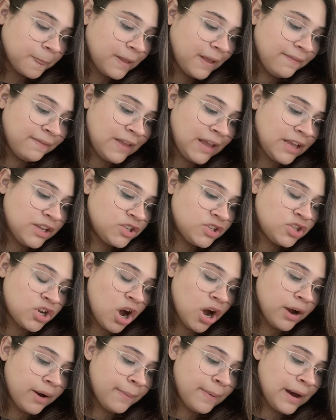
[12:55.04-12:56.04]
They
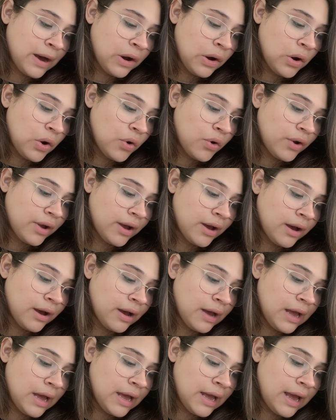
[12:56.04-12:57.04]
talk about
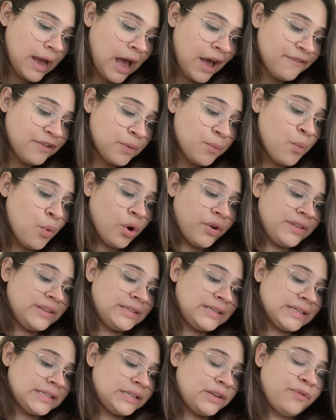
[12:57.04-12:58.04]
having more
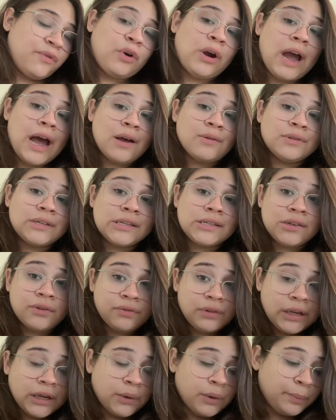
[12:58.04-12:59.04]
than 64 ounces
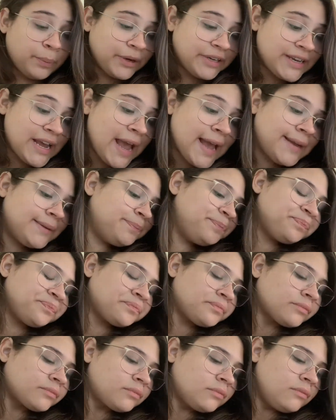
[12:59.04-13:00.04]
of liquid per day,
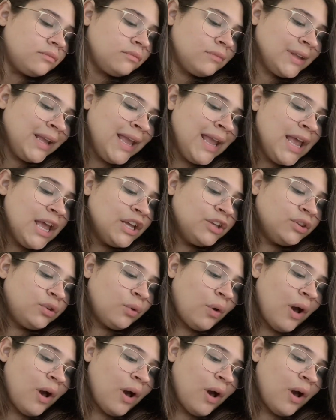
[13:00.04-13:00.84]
to